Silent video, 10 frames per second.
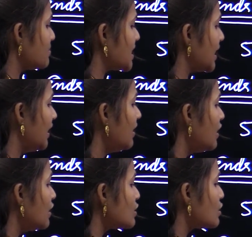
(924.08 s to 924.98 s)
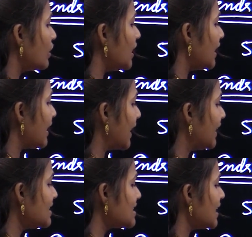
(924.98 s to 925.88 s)
am saying. So here
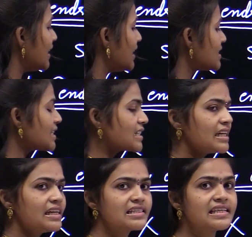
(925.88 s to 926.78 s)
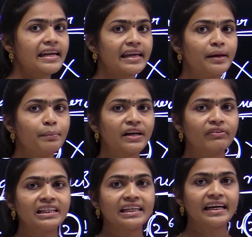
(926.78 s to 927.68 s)
9 is there, here 16 is there. In
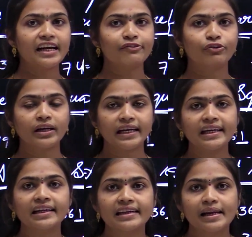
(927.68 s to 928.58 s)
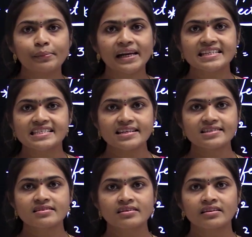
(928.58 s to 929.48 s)
between 3 and 4 any other number
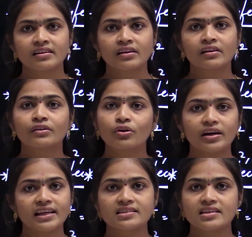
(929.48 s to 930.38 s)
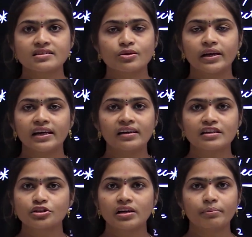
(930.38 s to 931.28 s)
exists? not exist no any
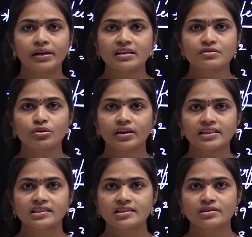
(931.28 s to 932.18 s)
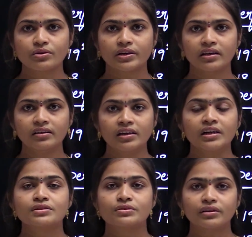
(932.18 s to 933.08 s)
natural number does not exist no here
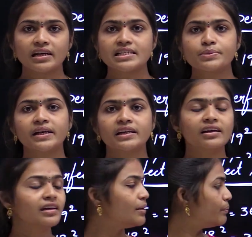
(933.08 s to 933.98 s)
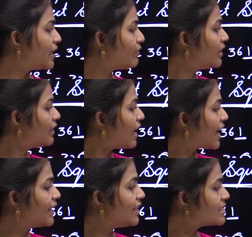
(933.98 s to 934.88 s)
so that's why here in between
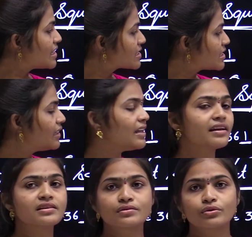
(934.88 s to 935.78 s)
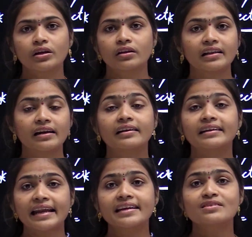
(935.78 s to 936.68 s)
9 and 16 there is no
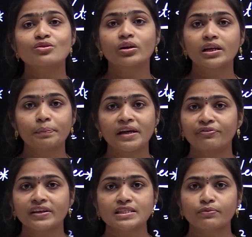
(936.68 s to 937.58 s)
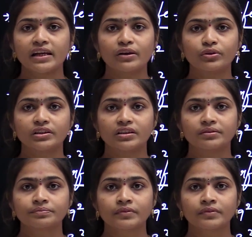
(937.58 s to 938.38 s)
10 is not a perfect square no here